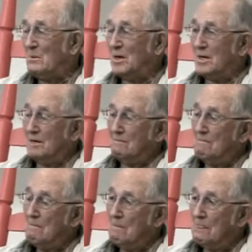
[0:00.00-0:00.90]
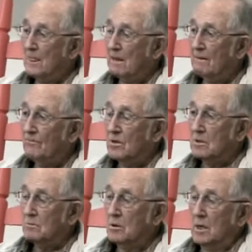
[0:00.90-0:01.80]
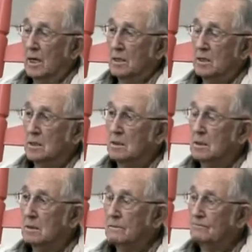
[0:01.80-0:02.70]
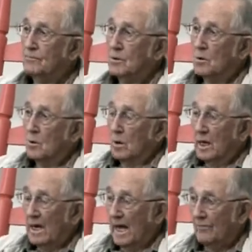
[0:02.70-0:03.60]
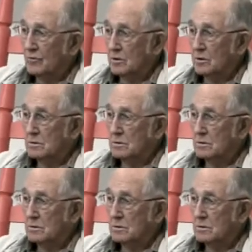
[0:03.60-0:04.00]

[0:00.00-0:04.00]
but um, we landed in um, Oran, Africa.